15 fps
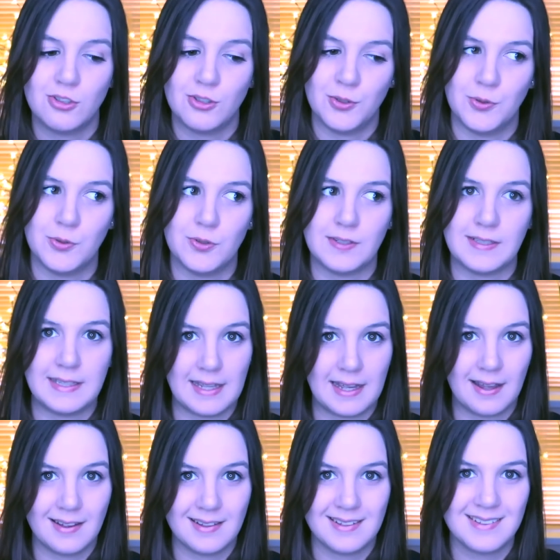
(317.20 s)
So
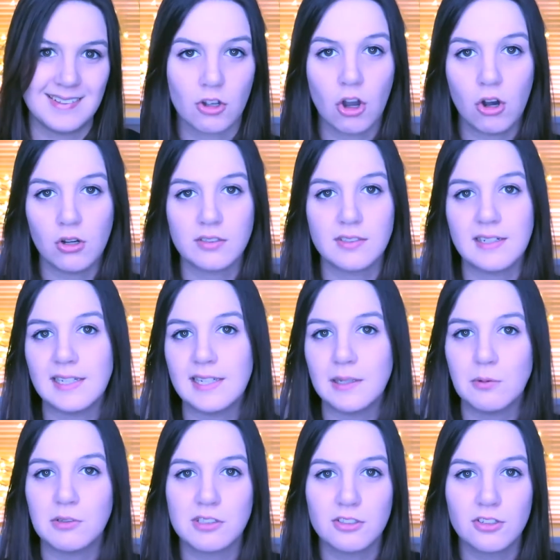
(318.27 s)
yeah.
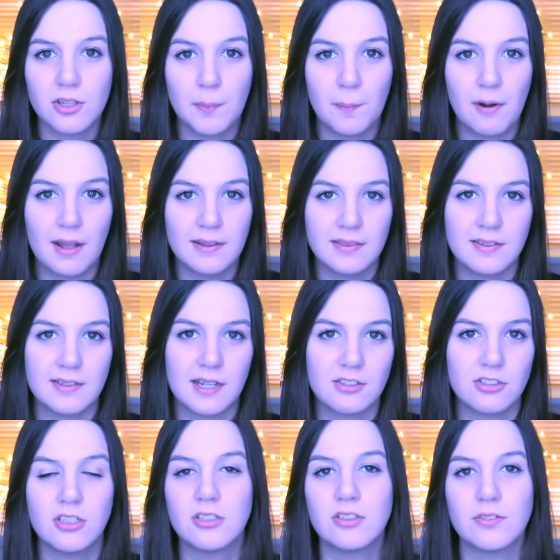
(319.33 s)
Caudalie was another brand that
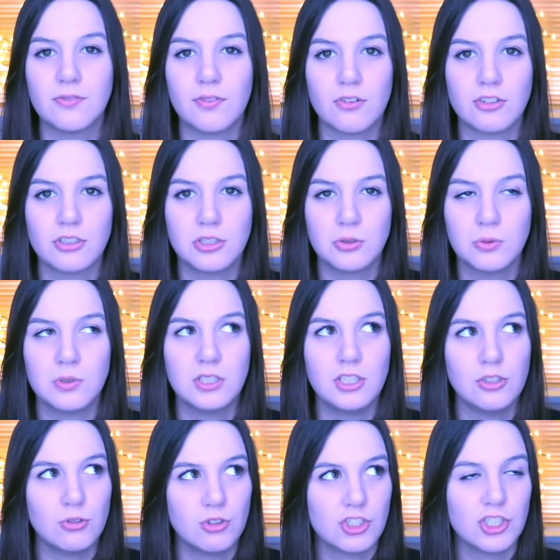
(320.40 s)
I'd heard of through
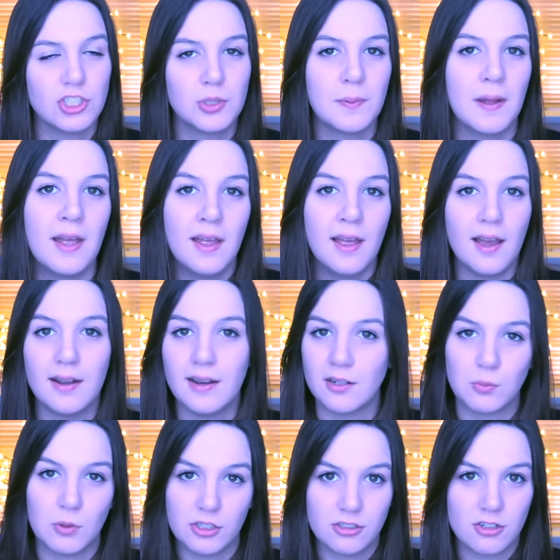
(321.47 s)
YouTube, and
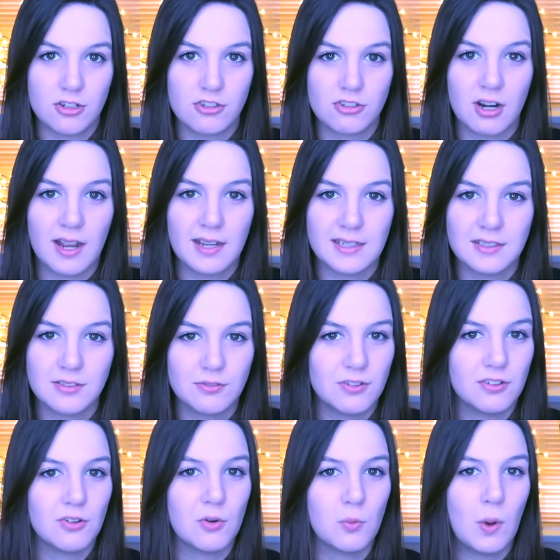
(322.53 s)
I'd wanted to try it
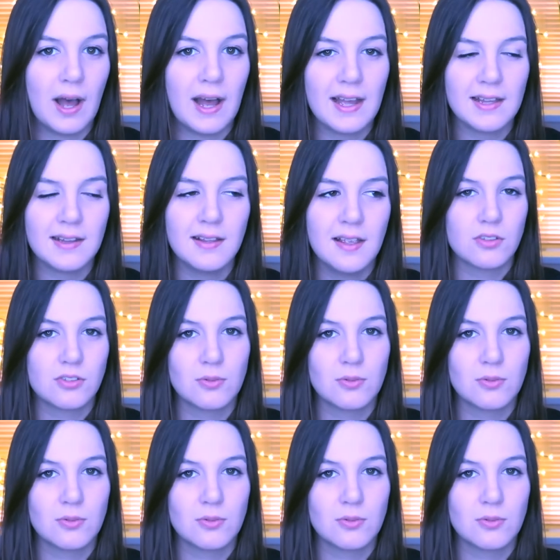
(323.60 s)
for a while.